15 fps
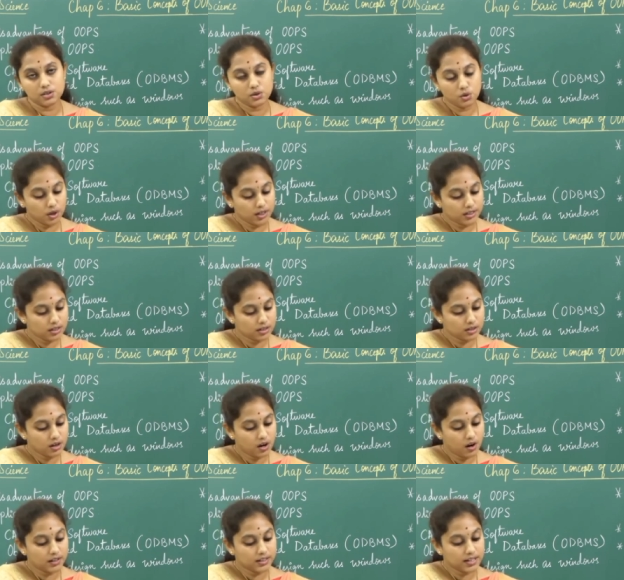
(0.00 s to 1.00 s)
So it is
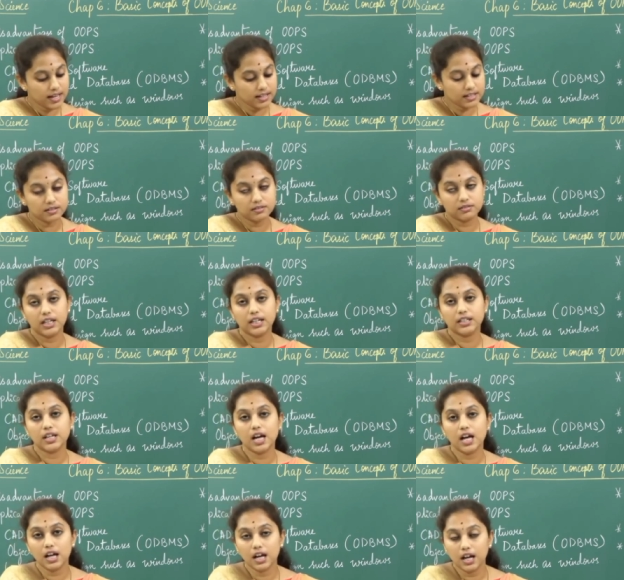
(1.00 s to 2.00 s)
called as
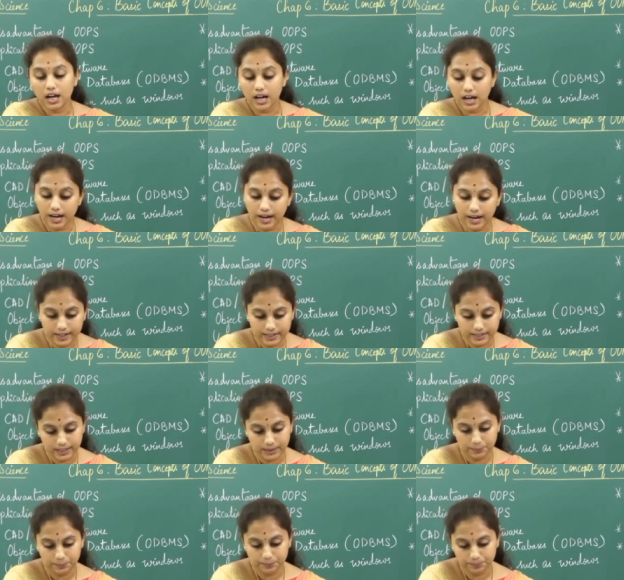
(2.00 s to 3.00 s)
data
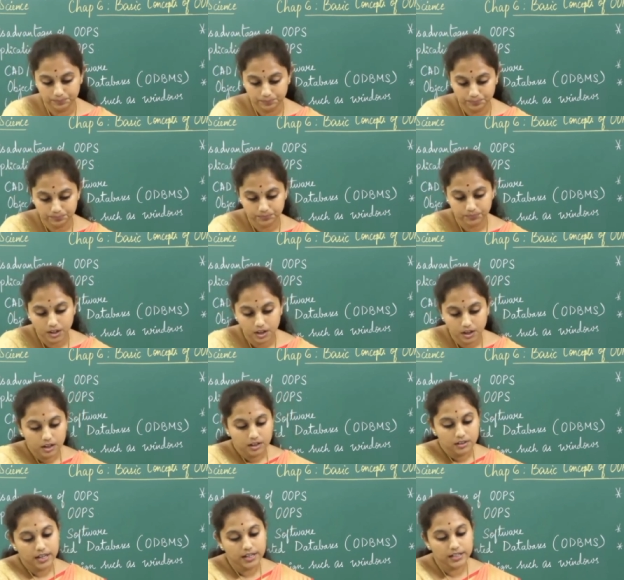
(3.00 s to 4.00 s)
hiding.
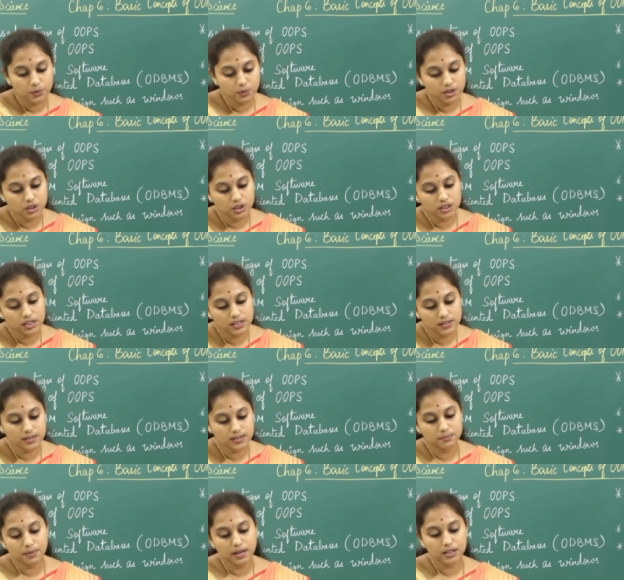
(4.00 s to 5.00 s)
Next question
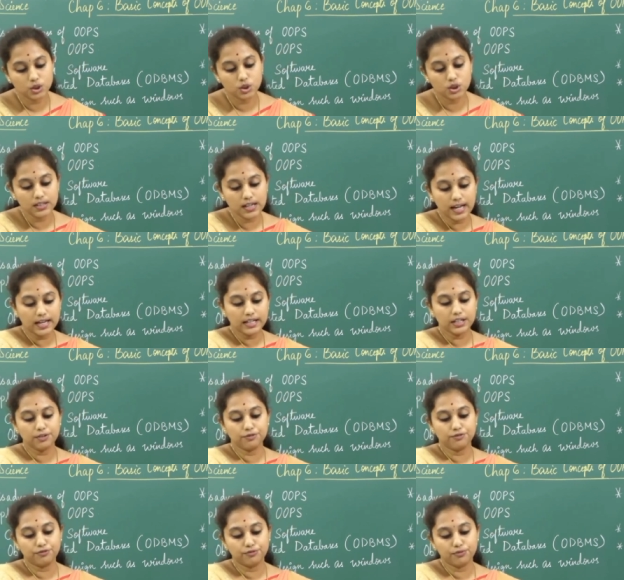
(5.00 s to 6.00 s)
is, mention
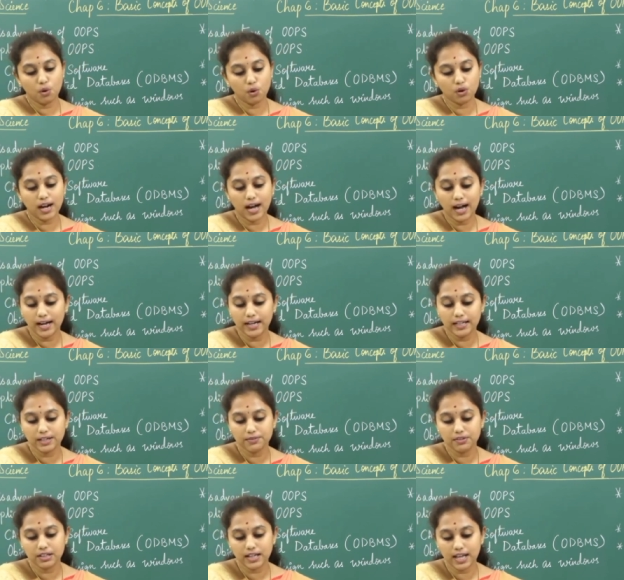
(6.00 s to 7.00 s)
any 4
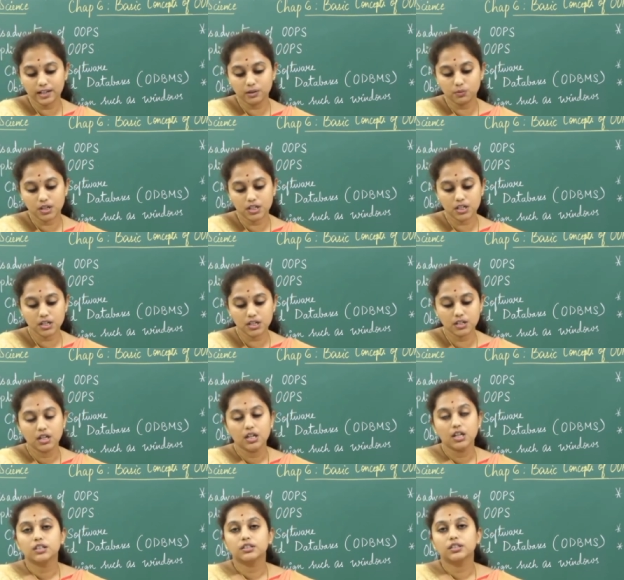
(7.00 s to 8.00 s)
high-level languages
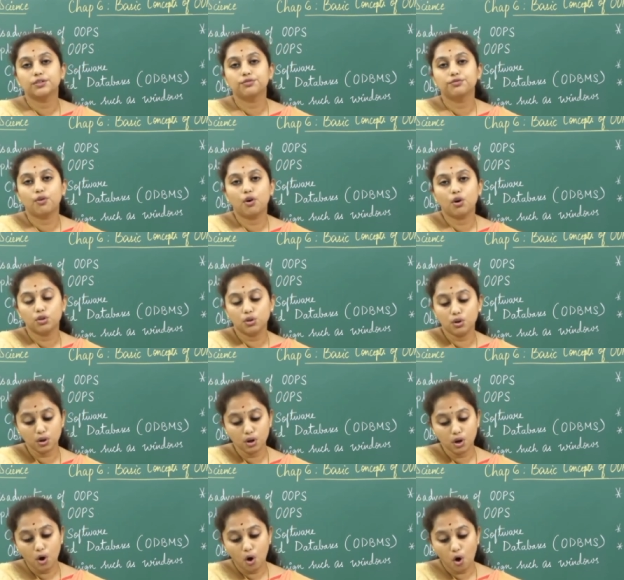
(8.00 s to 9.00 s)
that
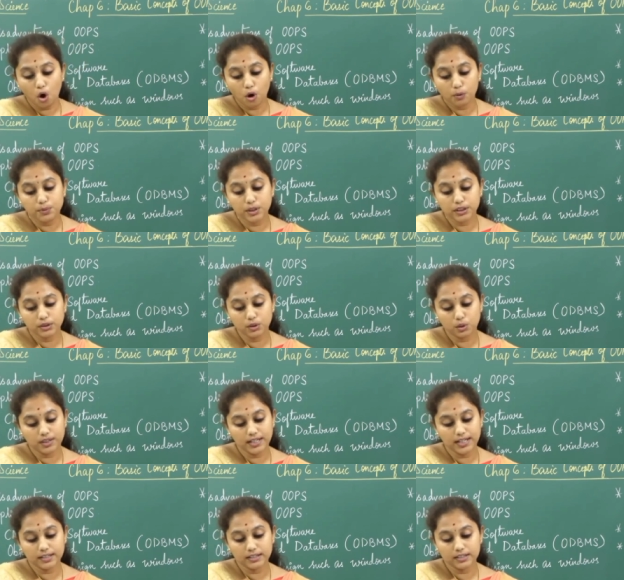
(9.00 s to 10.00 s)
follow
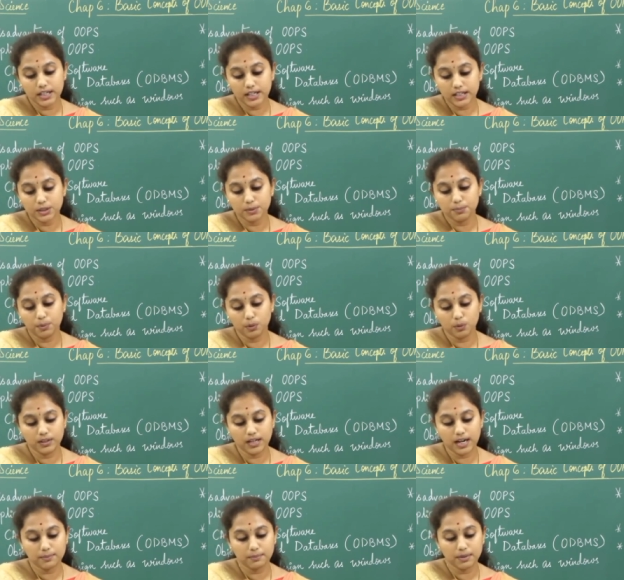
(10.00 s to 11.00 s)
object-oriented
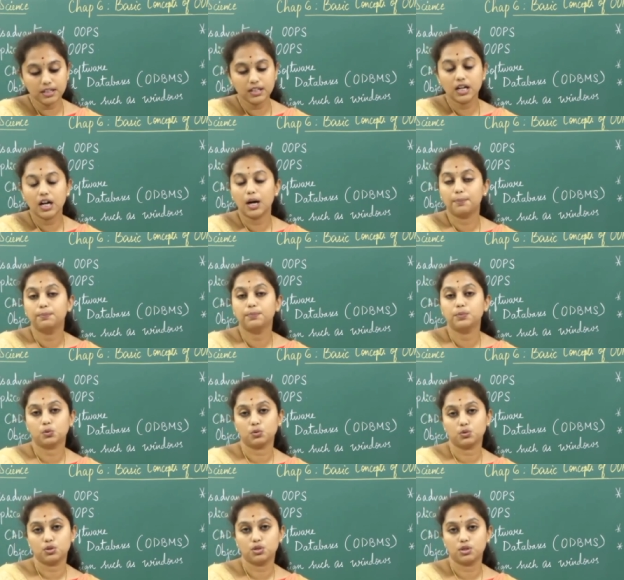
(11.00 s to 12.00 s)
programming
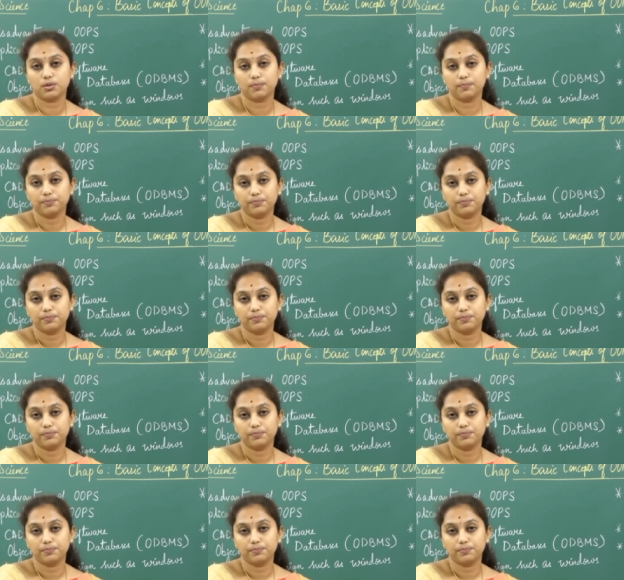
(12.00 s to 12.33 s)
approach.